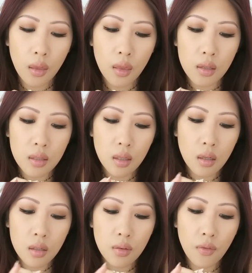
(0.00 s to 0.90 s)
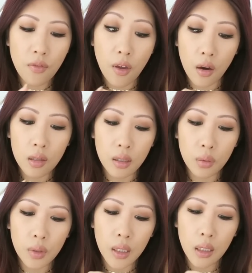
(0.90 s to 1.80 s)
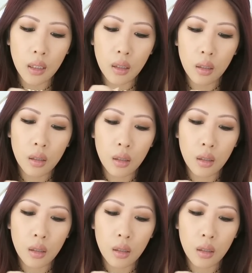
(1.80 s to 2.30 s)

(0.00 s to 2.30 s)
This is very liquidy,